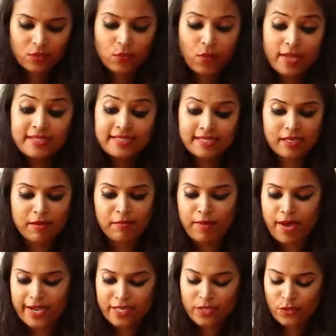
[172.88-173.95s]
Once
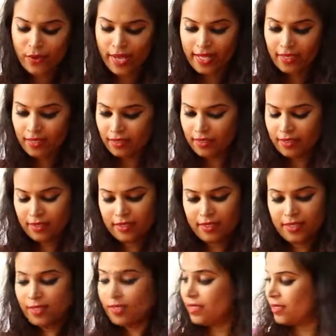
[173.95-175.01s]
combined well,
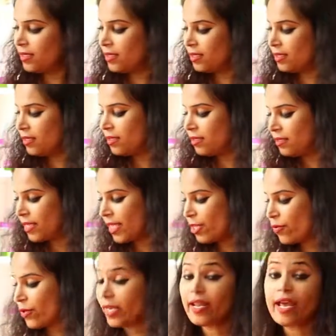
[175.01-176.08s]
then
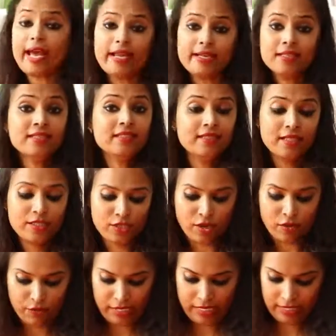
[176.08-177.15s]
you can add the
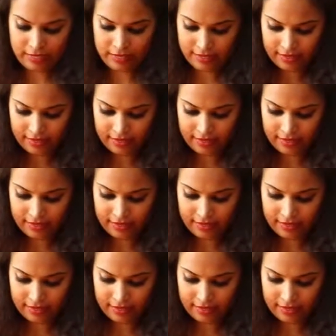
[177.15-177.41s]
chow mein.